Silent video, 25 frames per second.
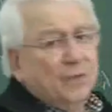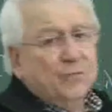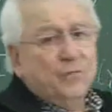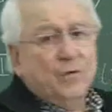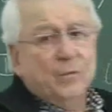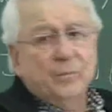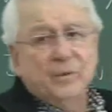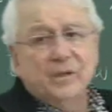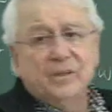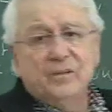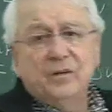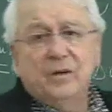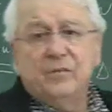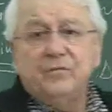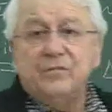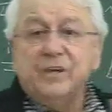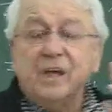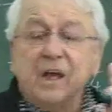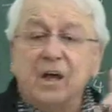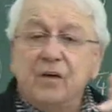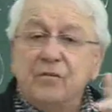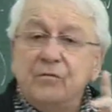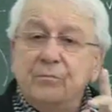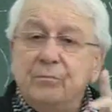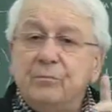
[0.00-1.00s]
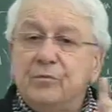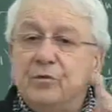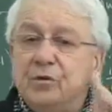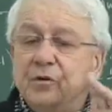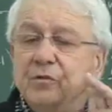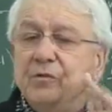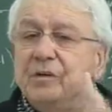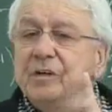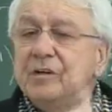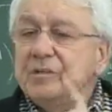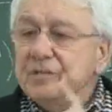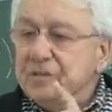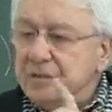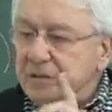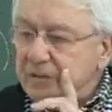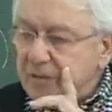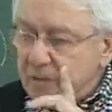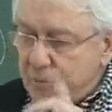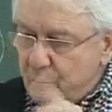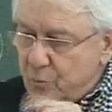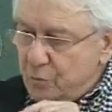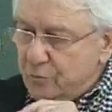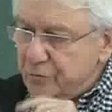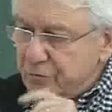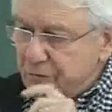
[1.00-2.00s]
alpha beta? We have previously
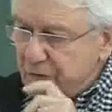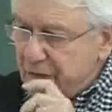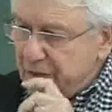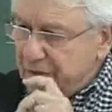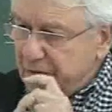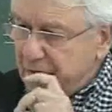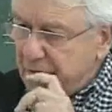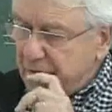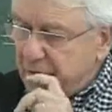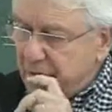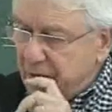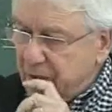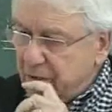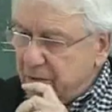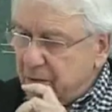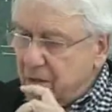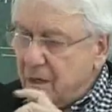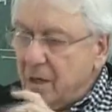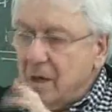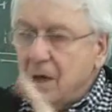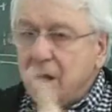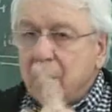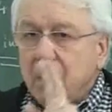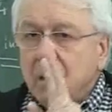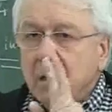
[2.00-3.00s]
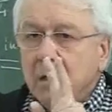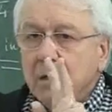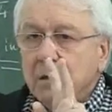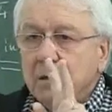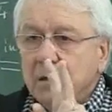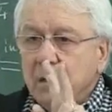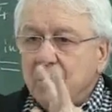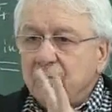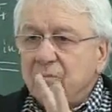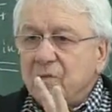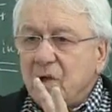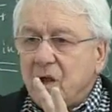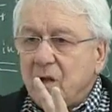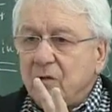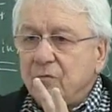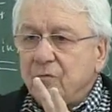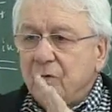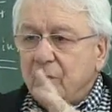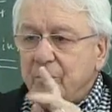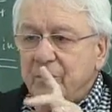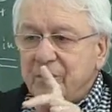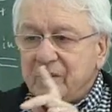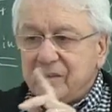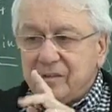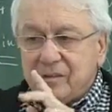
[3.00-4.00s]
demonstrated that lambda
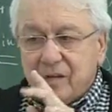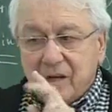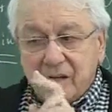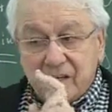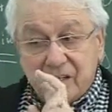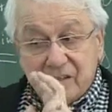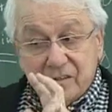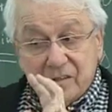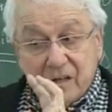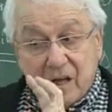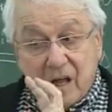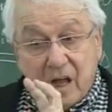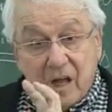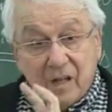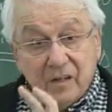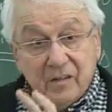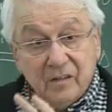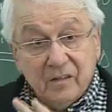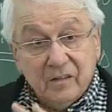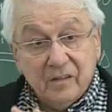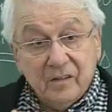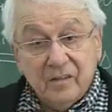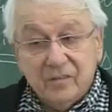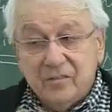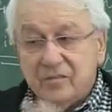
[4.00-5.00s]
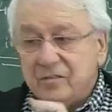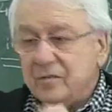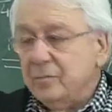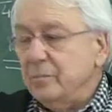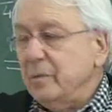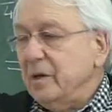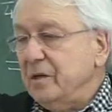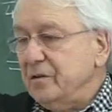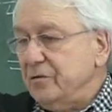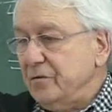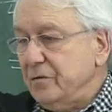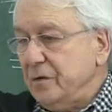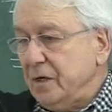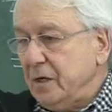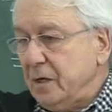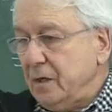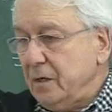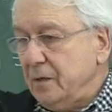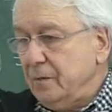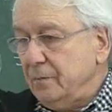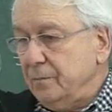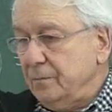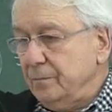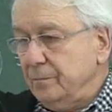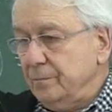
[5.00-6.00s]
alpha beta is antisymmetric,
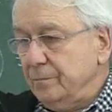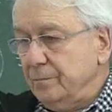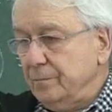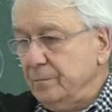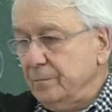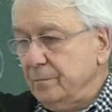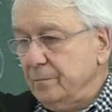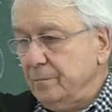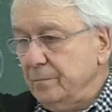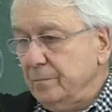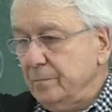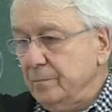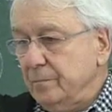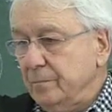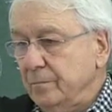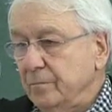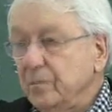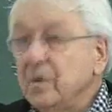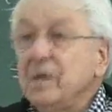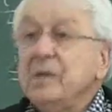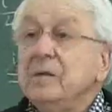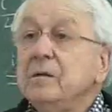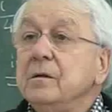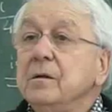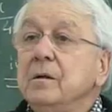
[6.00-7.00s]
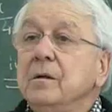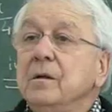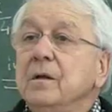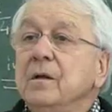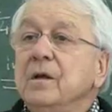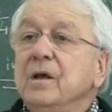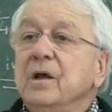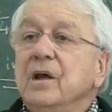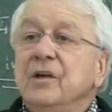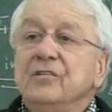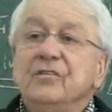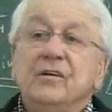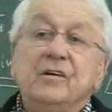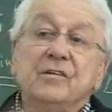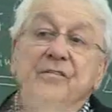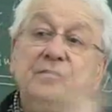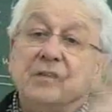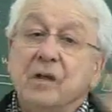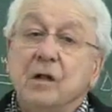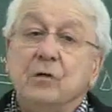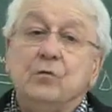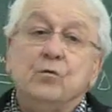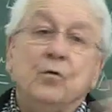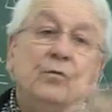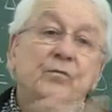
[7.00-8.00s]
right? As a
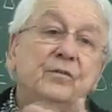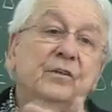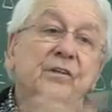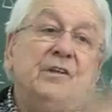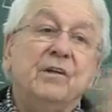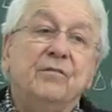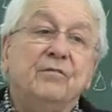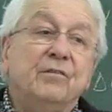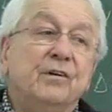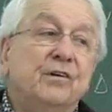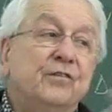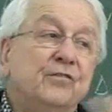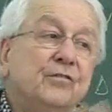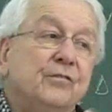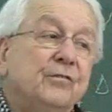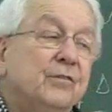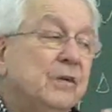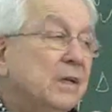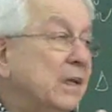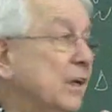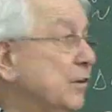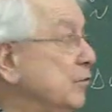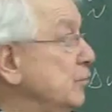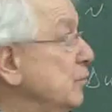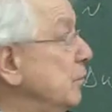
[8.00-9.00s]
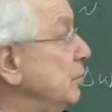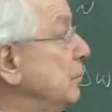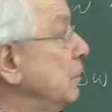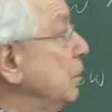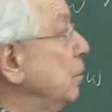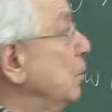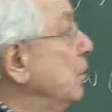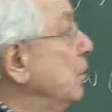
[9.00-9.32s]
result of the definition relation of the